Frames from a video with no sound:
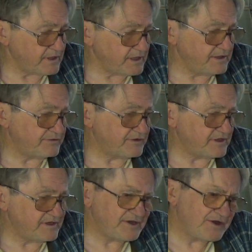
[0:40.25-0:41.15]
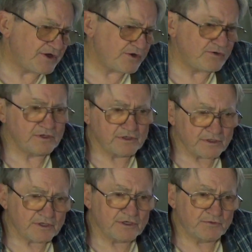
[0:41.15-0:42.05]
he said, you know,
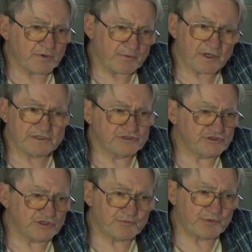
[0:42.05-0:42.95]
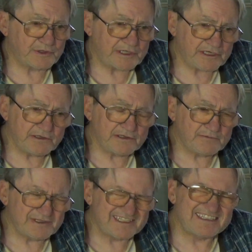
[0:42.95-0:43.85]
my box is done pretty good,
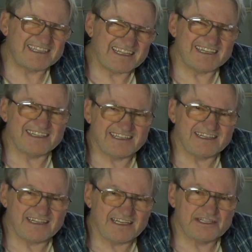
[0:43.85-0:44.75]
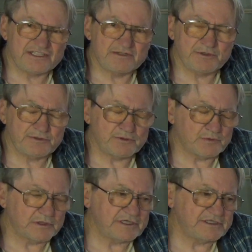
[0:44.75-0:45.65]
but the stand needs to be
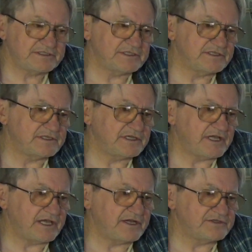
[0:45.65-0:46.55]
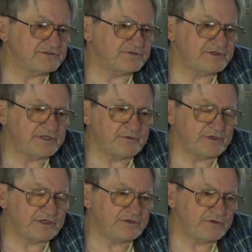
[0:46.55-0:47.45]
replaced, and is there anything we
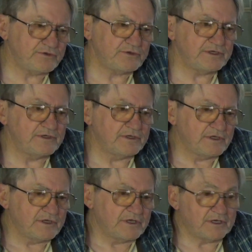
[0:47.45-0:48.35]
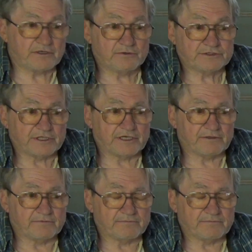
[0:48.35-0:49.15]
could do? And of course I